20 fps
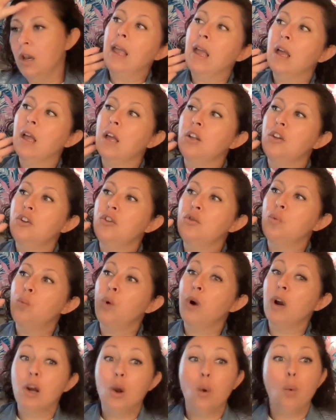And
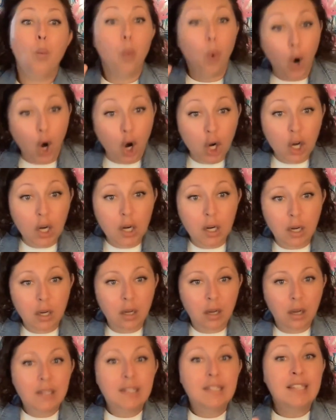we're going to work
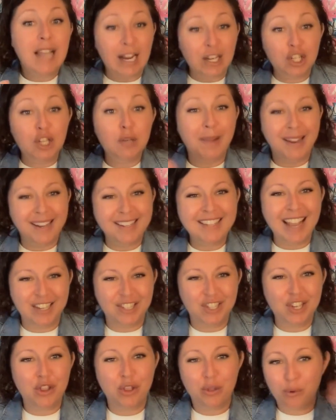section by
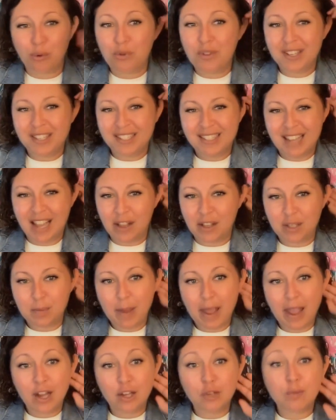section through this sales
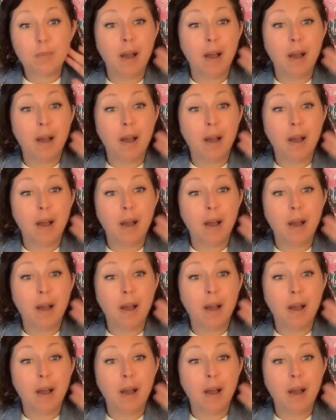page.